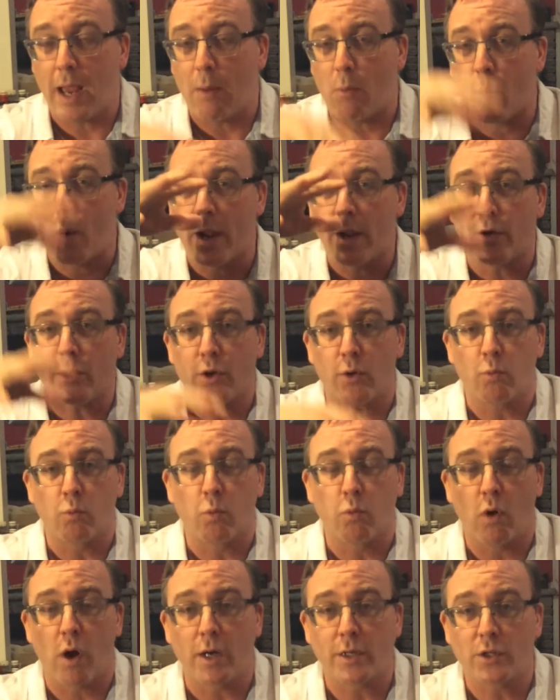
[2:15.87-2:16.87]
where your
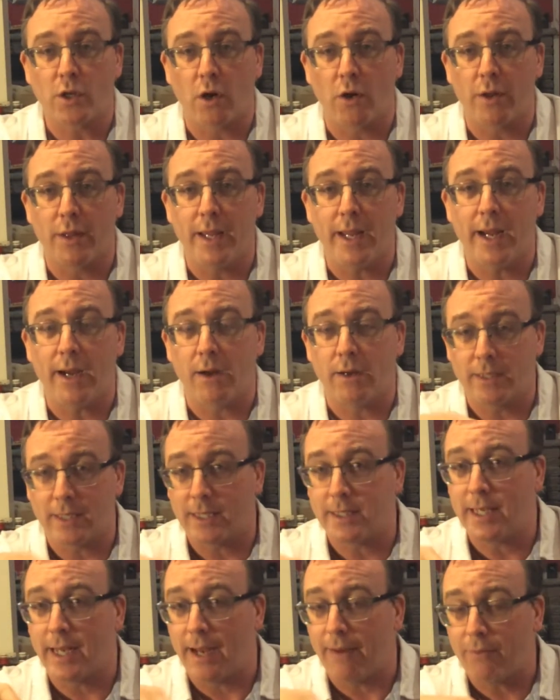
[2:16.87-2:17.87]
rocks are there, as I
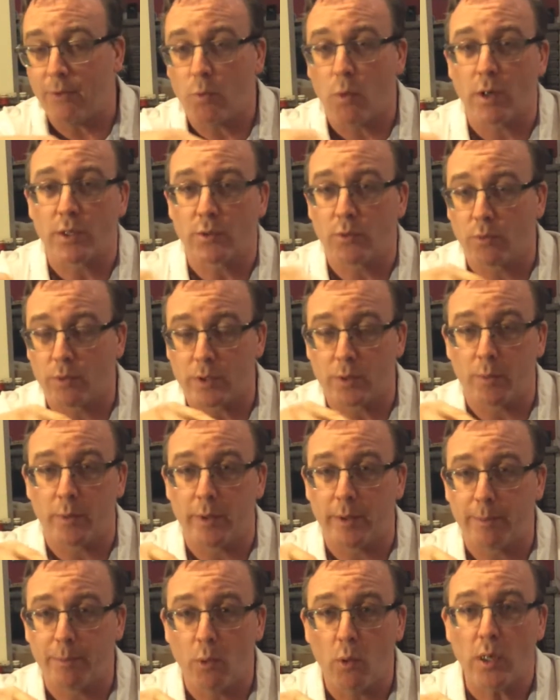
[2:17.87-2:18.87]
say, every rock's worth so
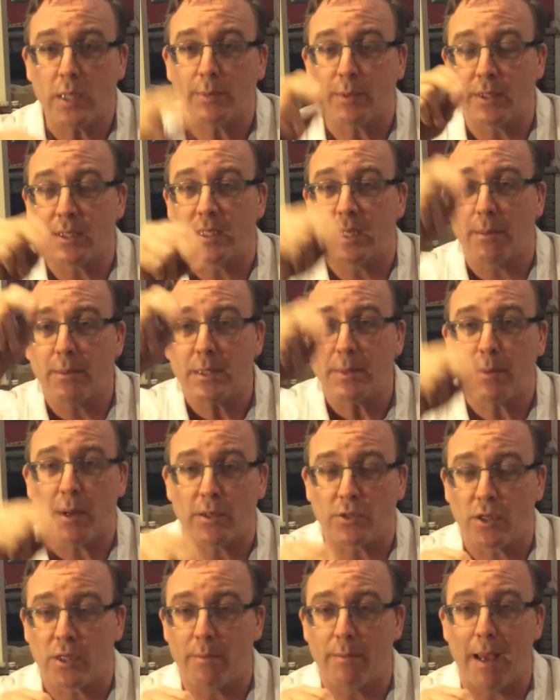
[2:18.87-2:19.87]
many points, but in some
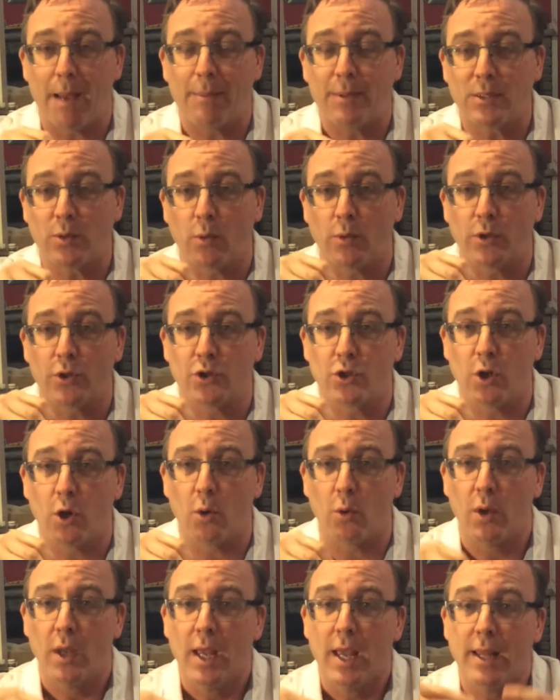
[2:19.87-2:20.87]
spots on the map it's going to
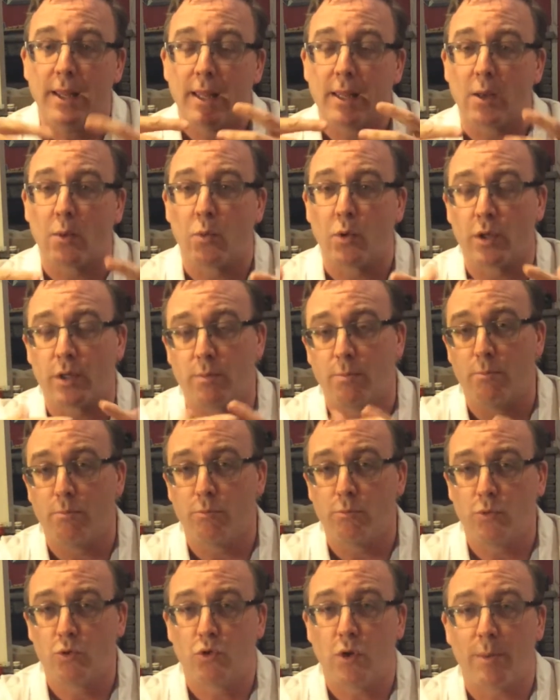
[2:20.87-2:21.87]
show that they're worth
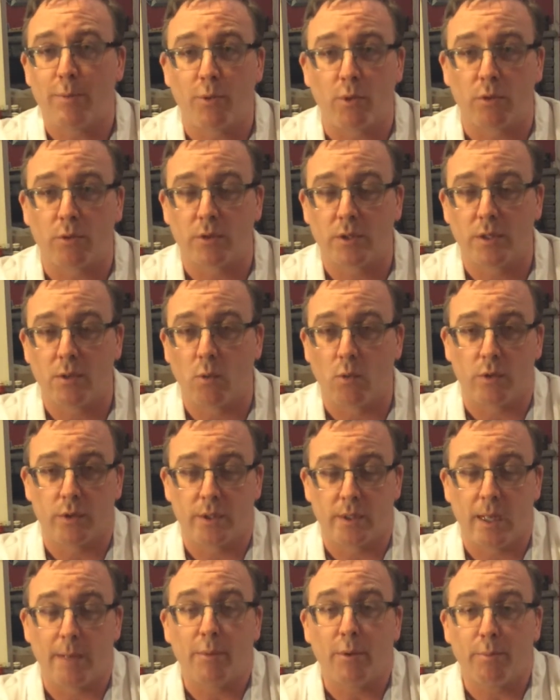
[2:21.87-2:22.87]
triple or
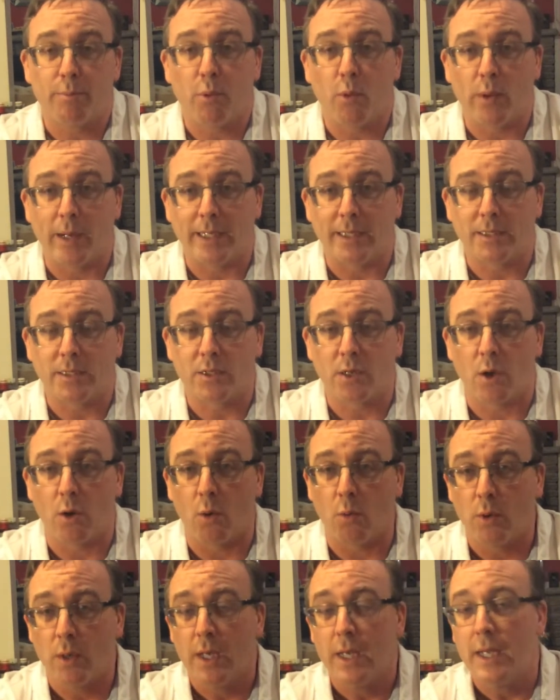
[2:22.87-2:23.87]
double points.
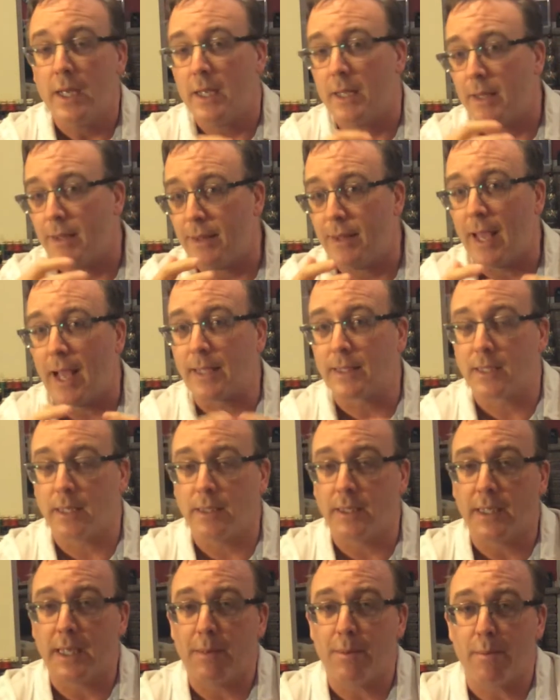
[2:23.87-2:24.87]
So that's
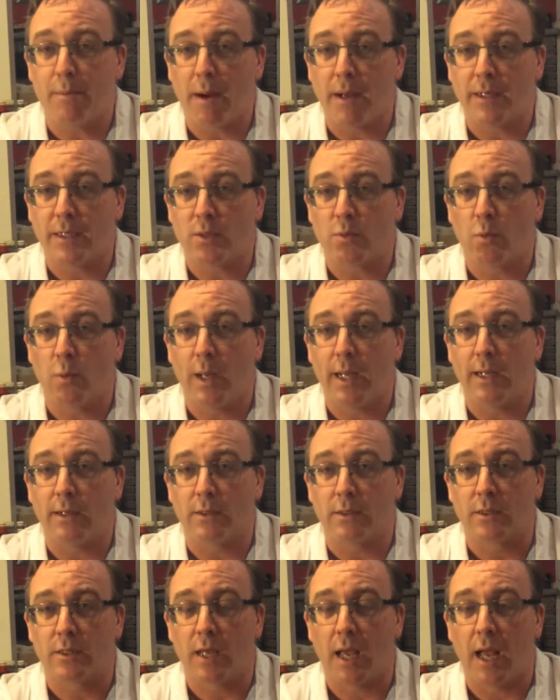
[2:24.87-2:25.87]
something to keep in mind as well.